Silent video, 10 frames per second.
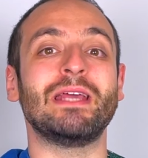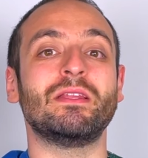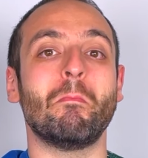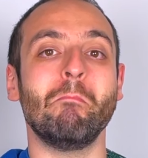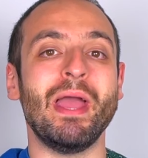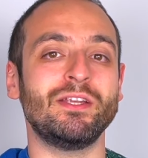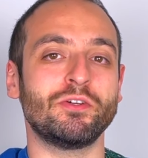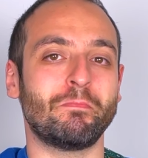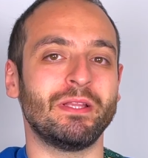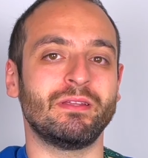the major
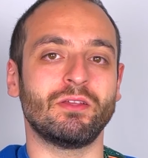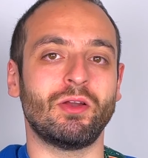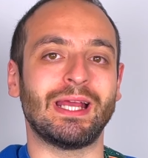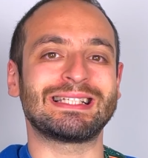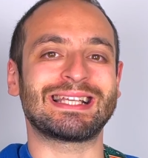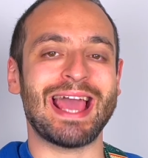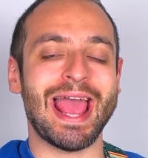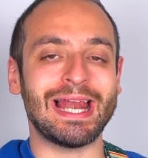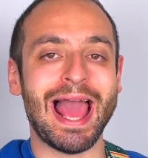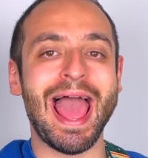pentatonic
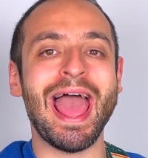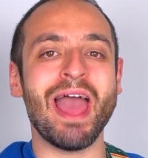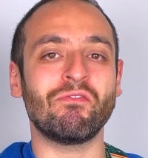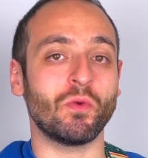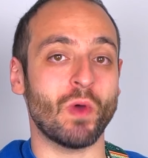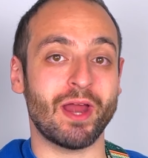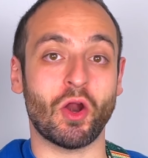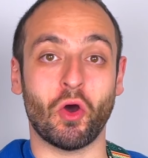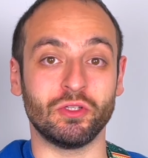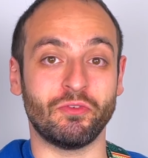scale everywhere
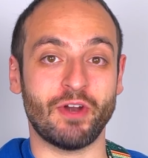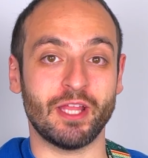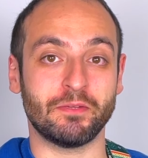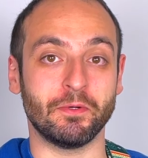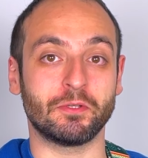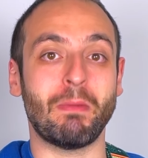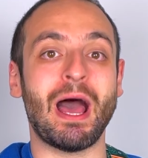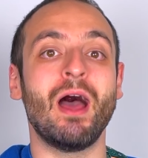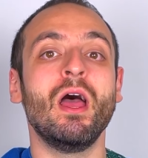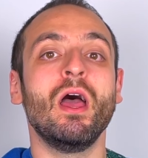on the fretboard,
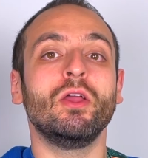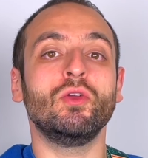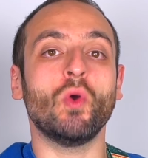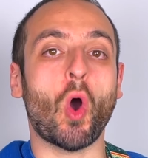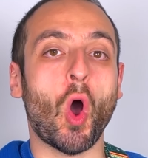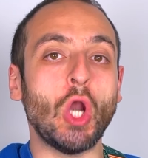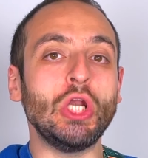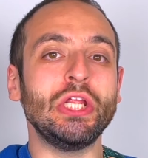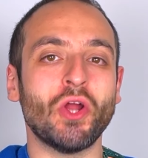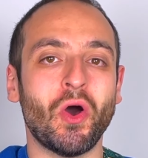but you
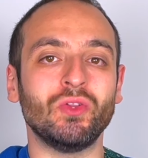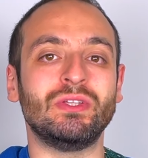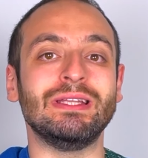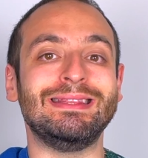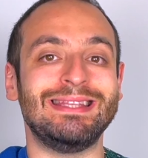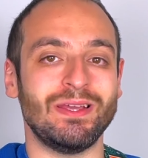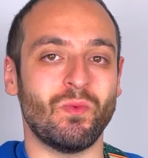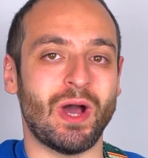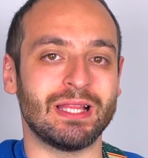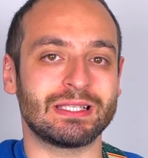only know the D
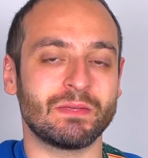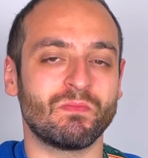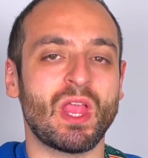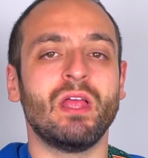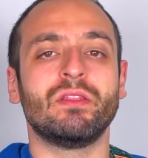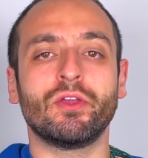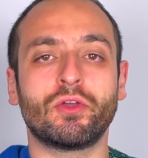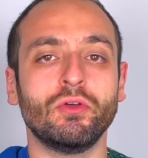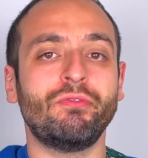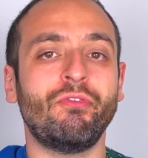ones. The
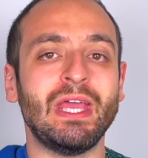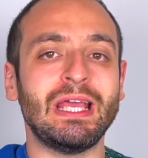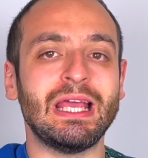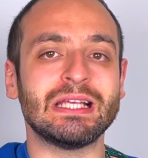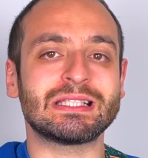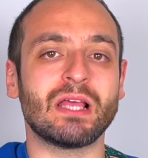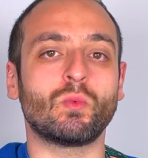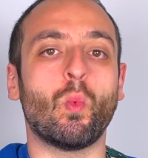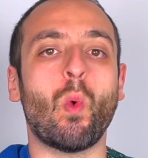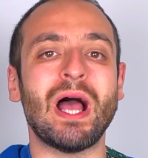good thing is that
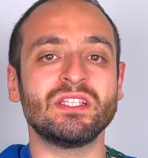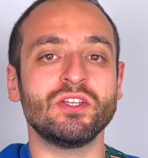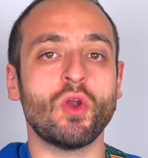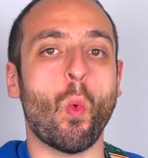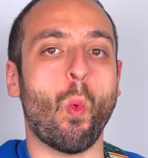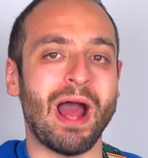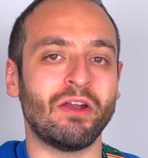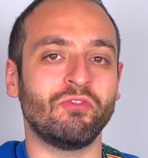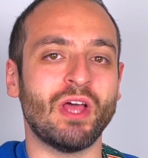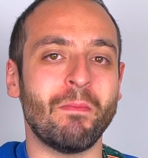once you know one
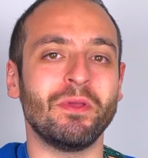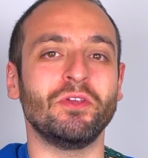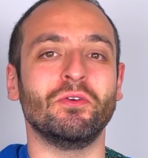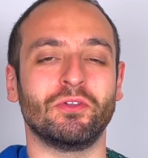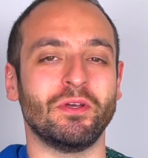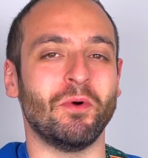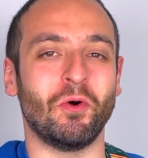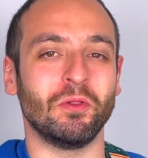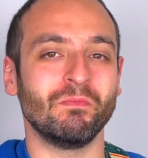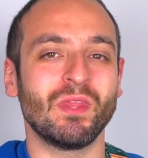of them, you know them all.
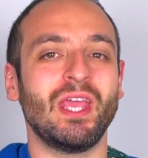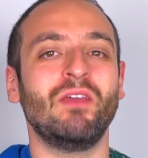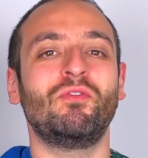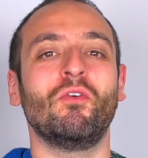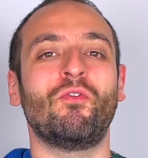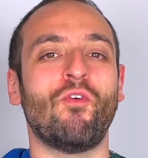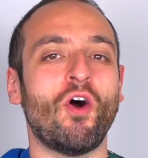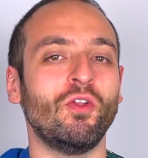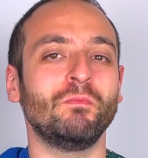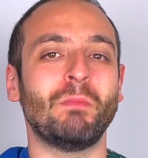If you
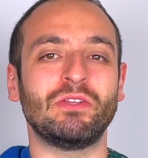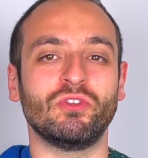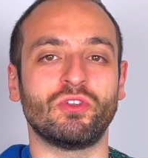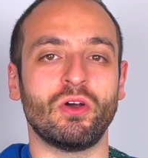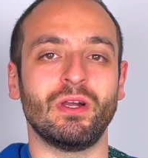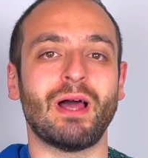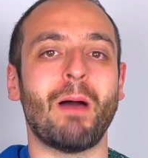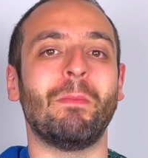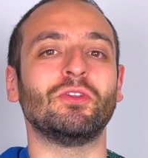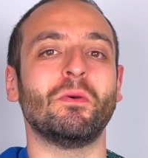followed my tutorial
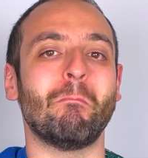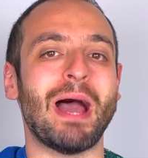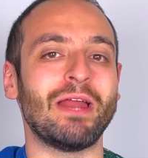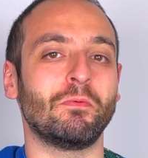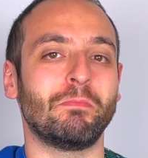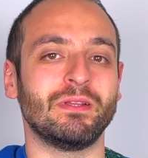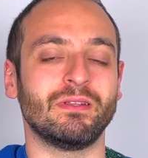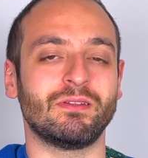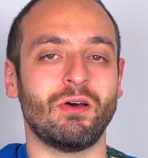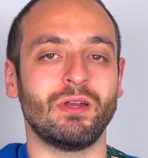about the minor
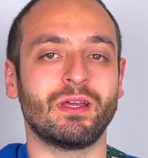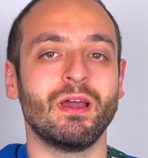pentatonic,